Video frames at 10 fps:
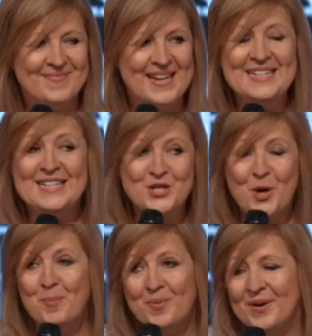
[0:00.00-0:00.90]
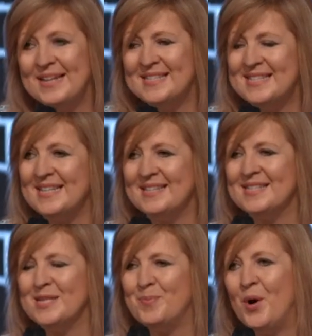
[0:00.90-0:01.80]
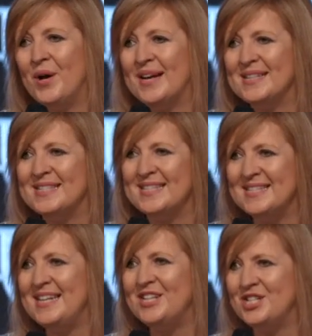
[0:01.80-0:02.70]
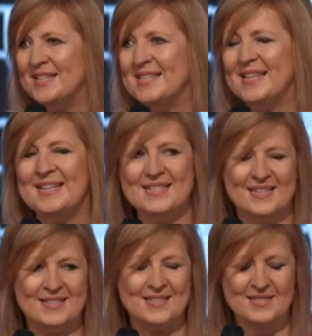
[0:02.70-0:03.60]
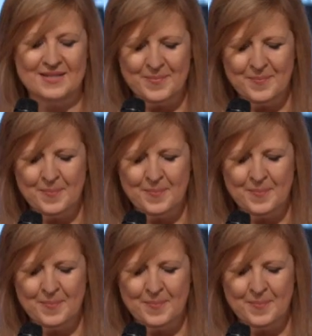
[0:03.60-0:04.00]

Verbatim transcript: He does not bring sickness upon us to teach us lessons.